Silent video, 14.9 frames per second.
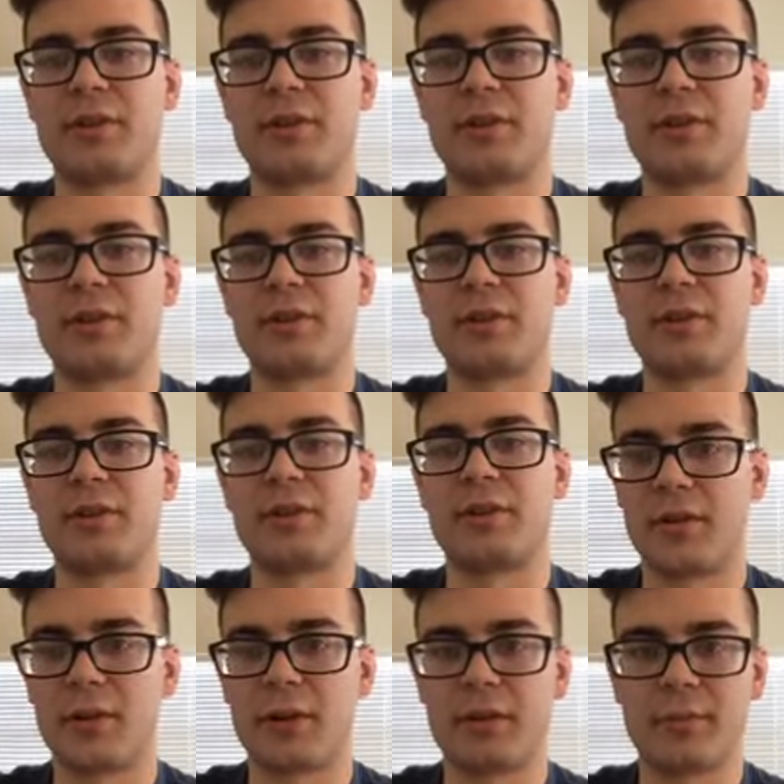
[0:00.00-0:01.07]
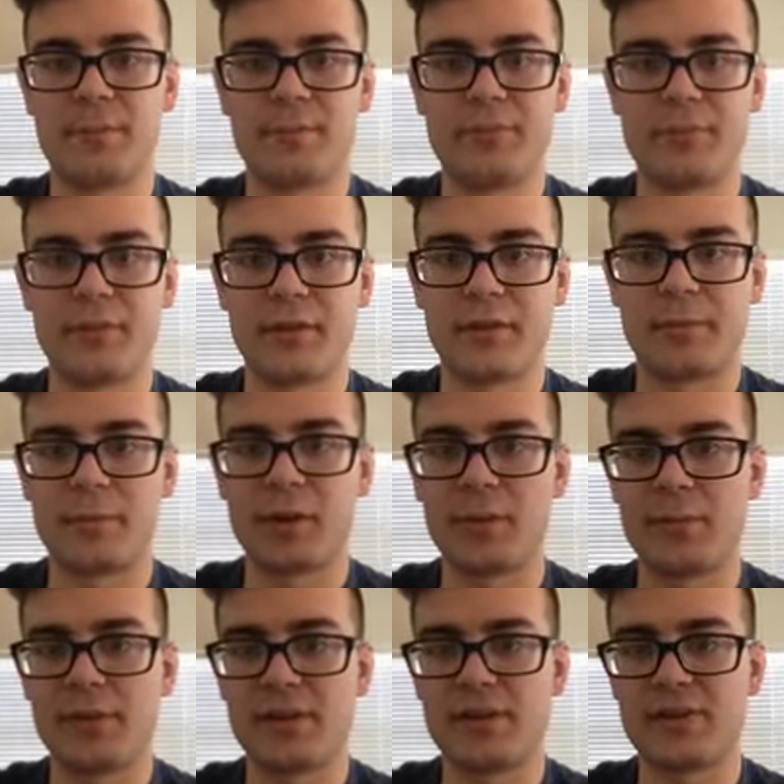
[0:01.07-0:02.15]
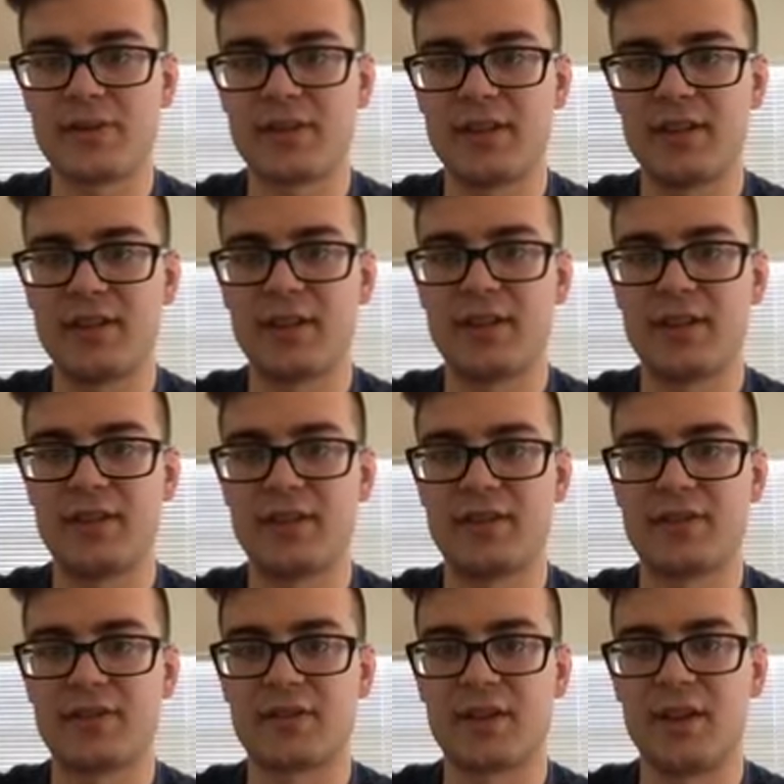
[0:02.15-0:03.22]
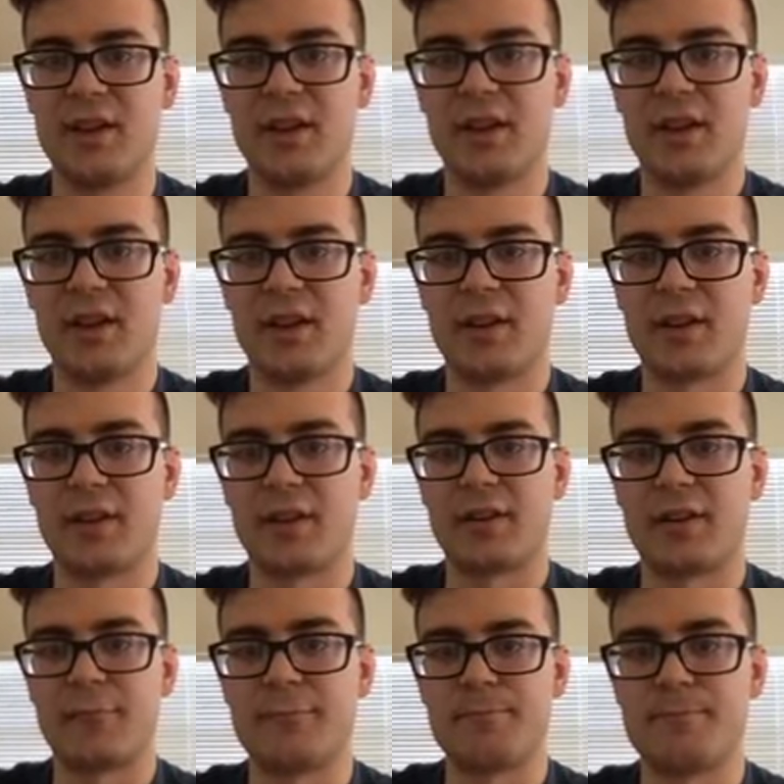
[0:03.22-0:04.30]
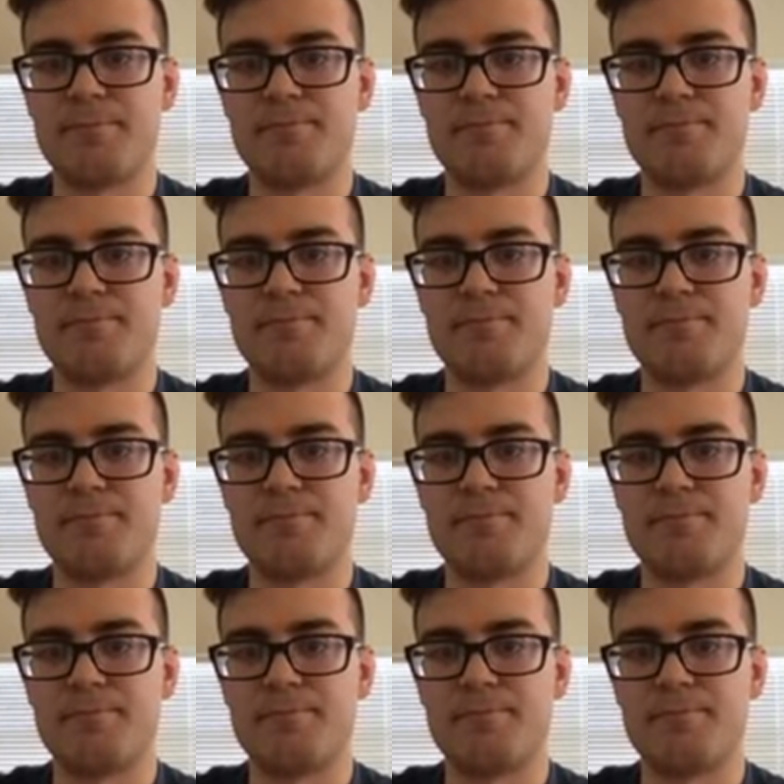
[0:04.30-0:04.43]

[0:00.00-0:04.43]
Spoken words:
So the purpose is let's